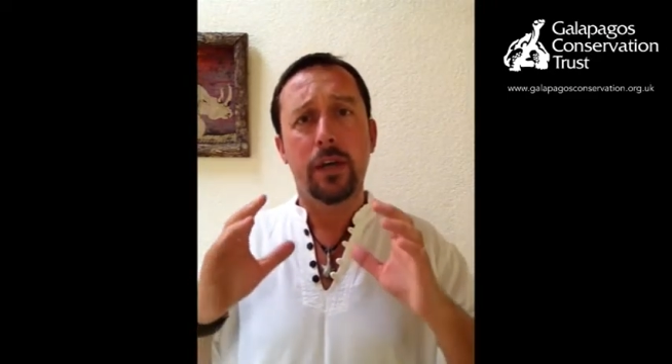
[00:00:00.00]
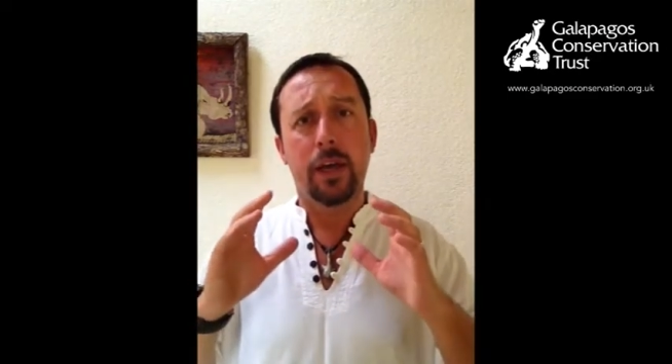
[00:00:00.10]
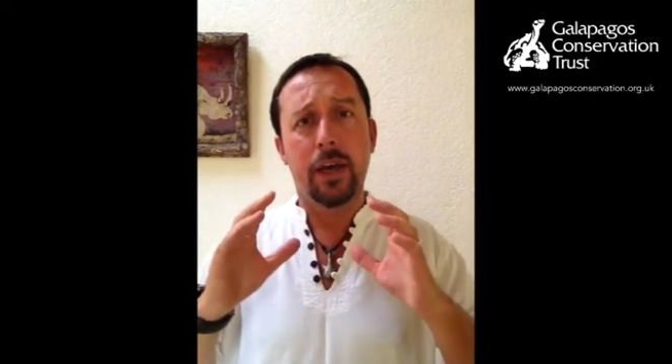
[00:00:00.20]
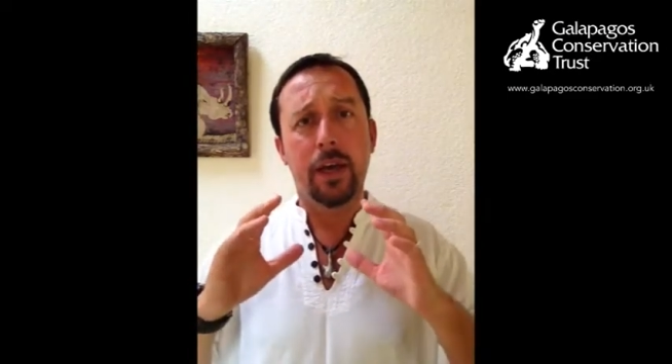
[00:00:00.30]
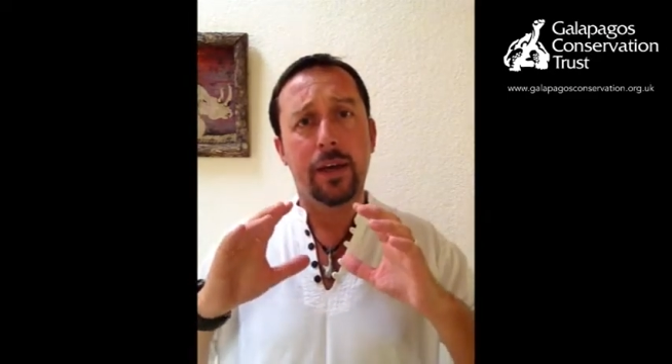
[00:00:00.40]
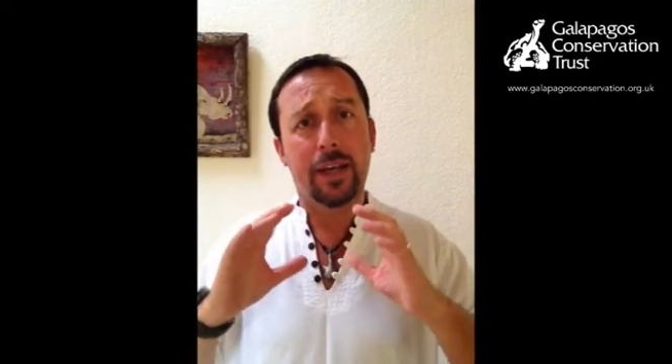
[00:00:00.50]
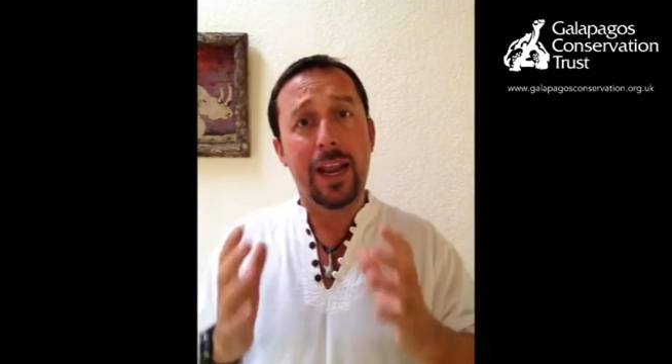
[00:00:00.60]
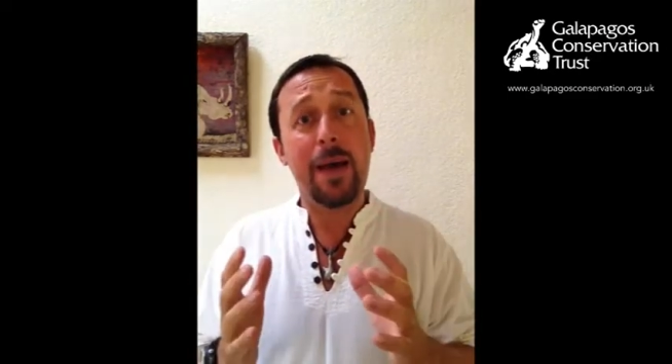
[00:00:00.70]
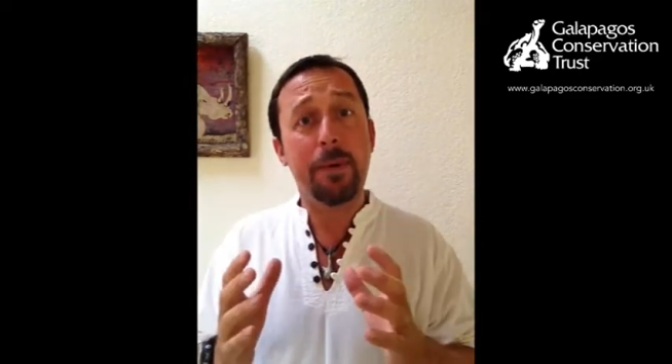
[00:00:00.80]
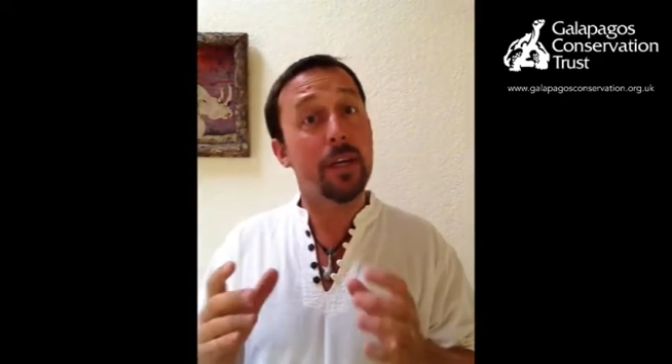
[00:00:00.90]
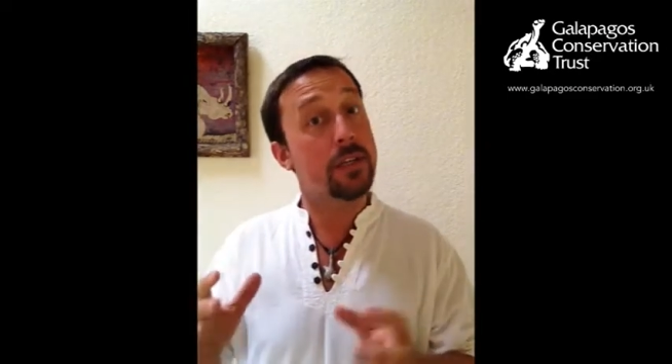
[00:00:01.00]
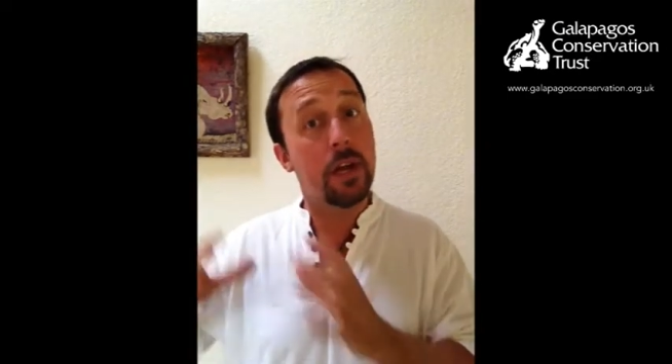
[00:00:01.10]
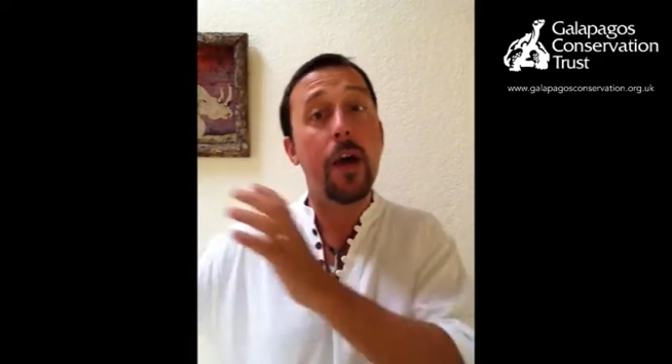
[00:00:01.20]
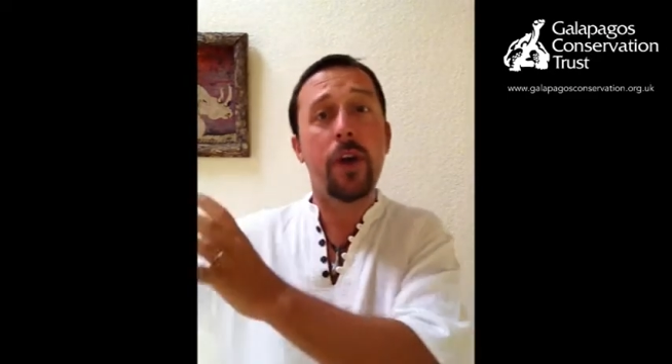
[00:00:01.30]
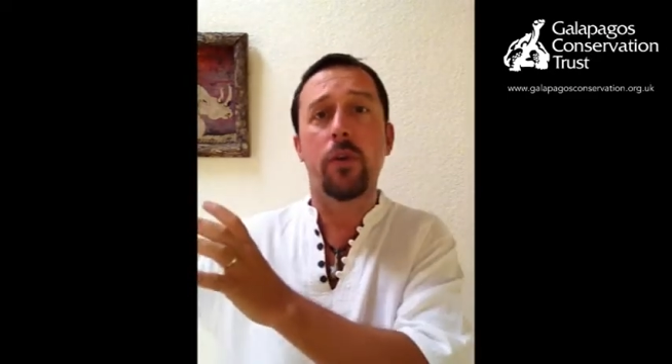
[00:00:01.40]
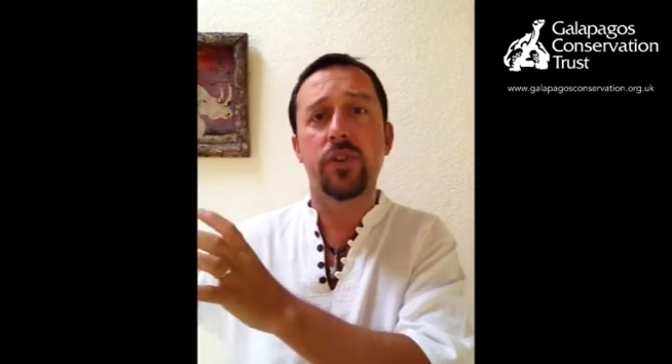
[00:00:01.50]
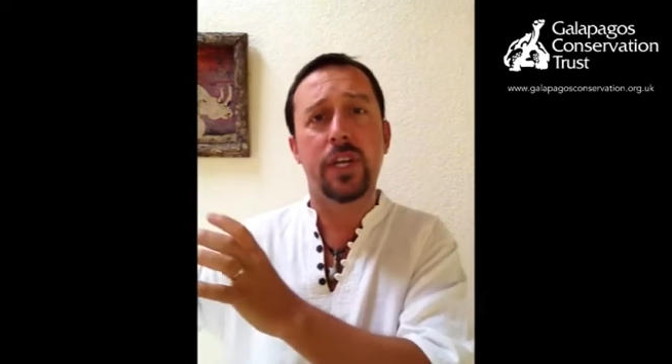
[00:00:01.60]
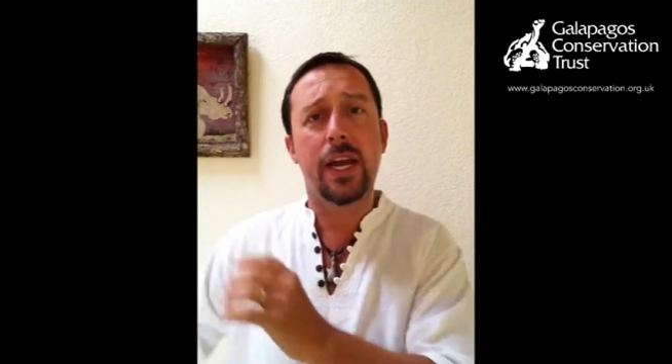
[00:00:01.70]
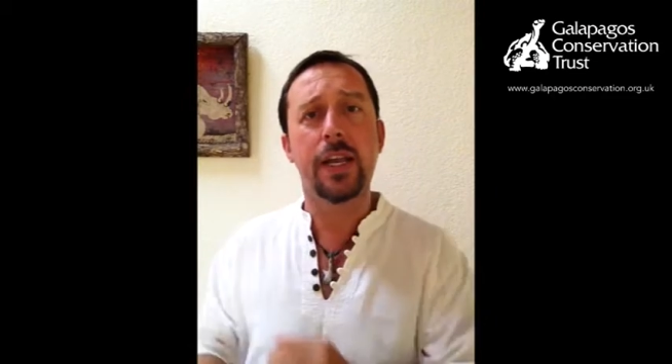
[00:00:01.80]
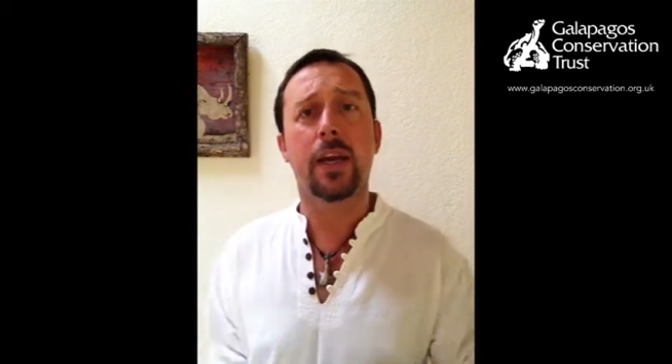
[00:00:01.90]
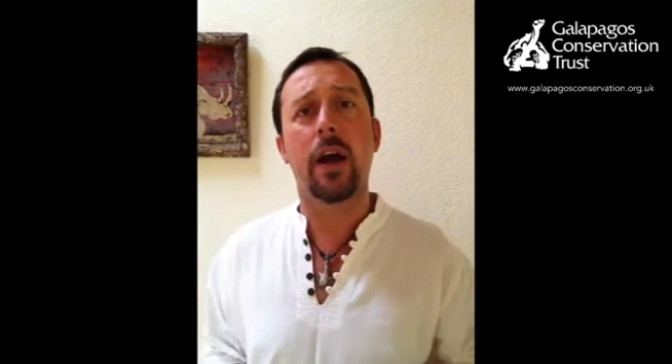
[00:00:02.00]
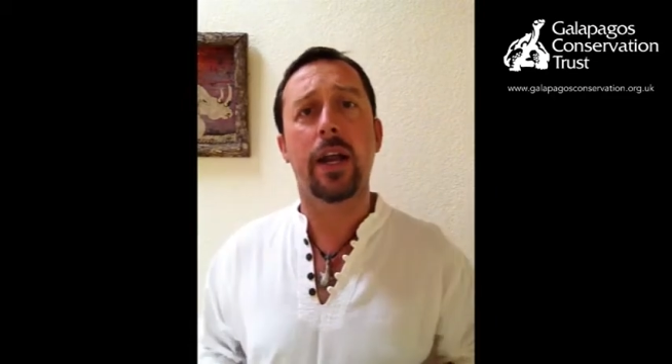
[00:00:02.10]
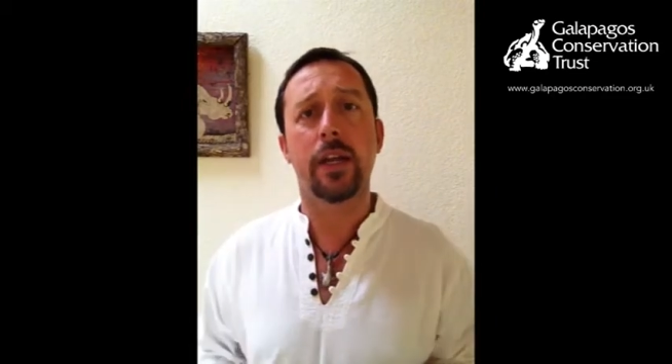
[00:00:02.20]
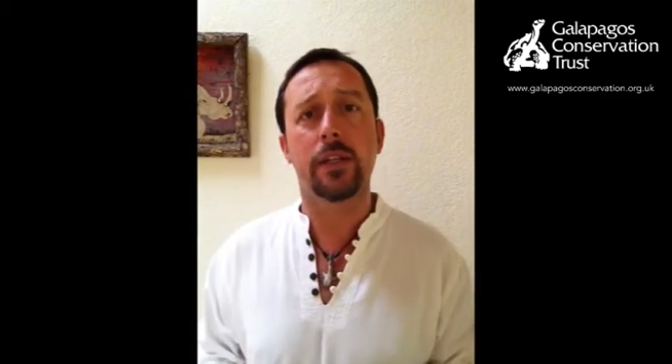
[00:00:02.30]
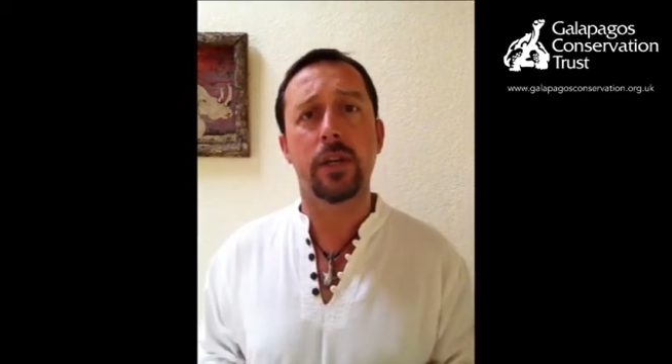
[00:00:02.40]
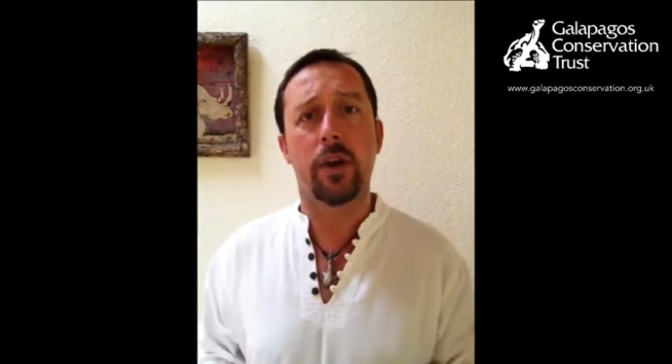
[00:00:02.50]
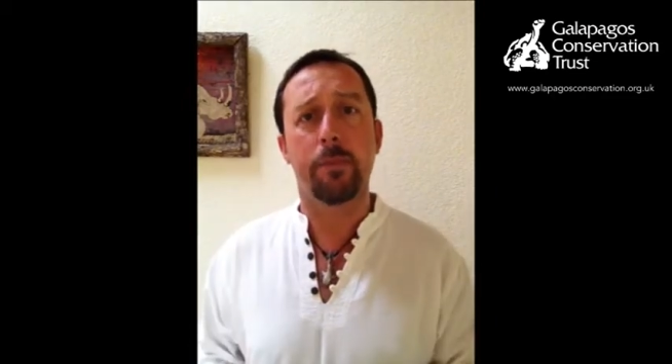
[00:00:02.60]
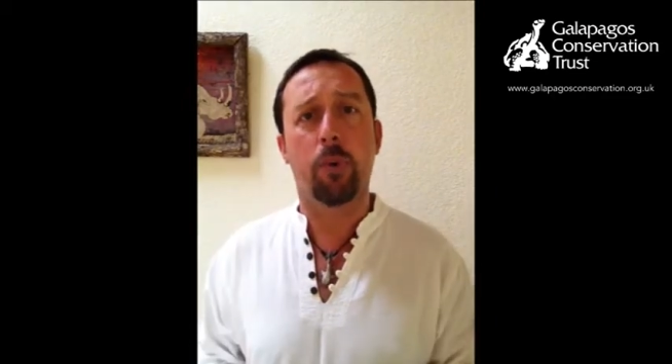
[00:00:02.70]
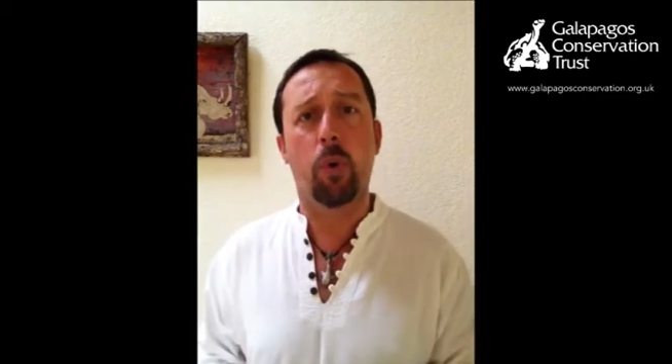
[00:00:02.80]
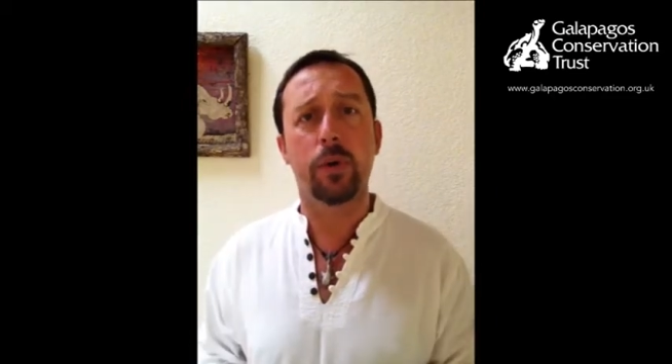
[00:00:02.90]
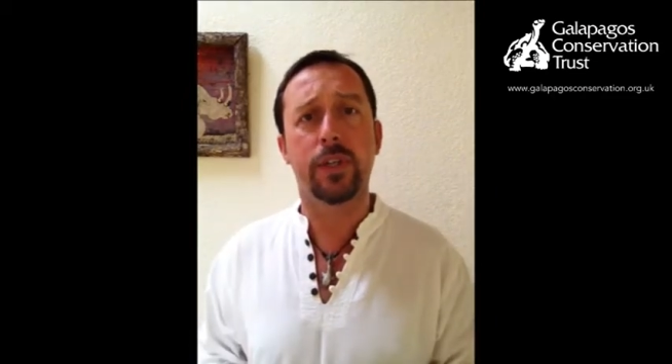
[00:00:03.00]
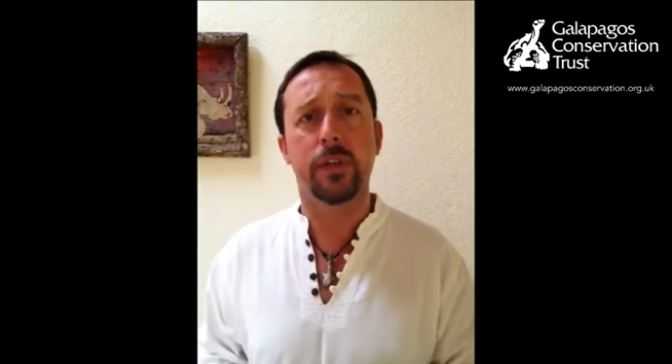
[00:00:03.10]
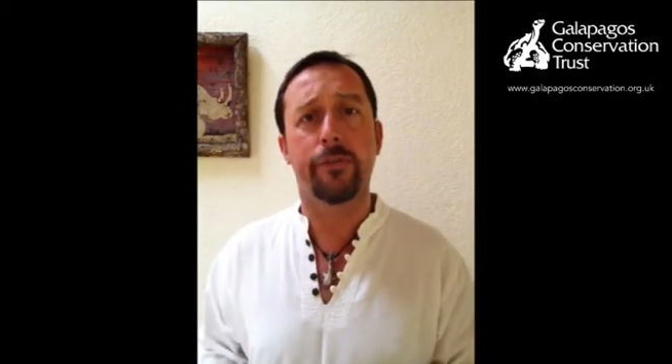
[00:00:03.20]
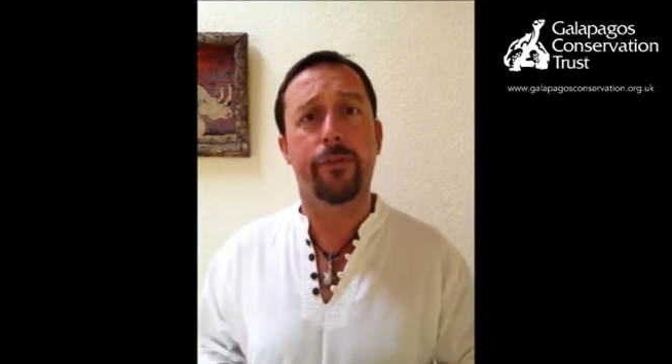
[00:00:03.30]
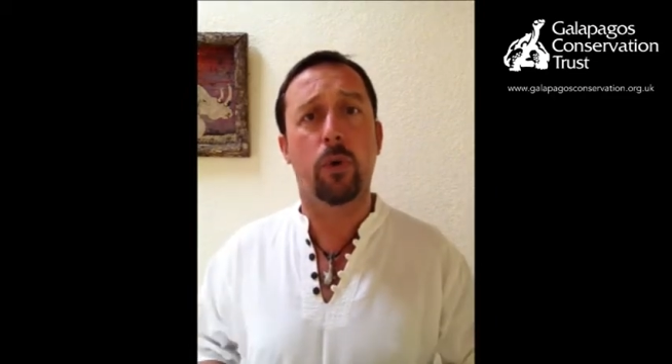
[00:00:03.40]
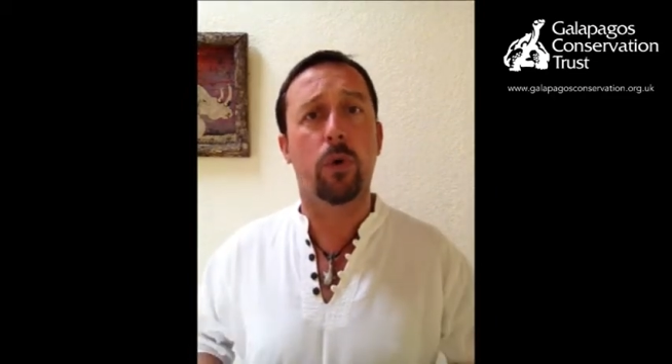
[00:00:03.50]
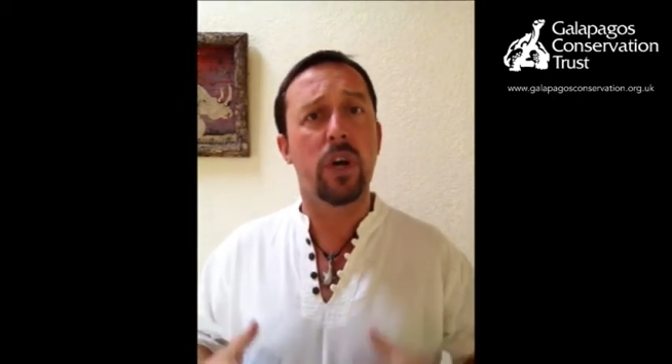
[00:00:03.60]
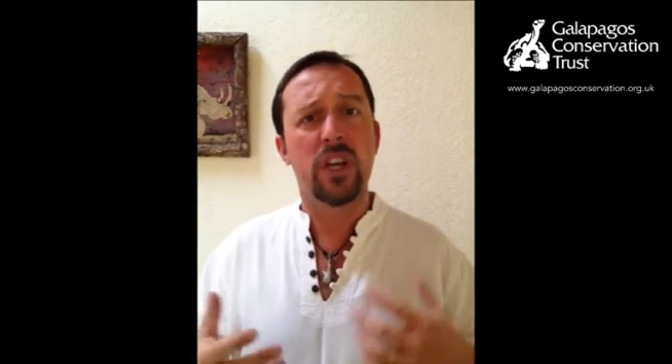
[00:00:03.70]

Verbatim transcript: uh, Galapagos and other oceanic islands are important for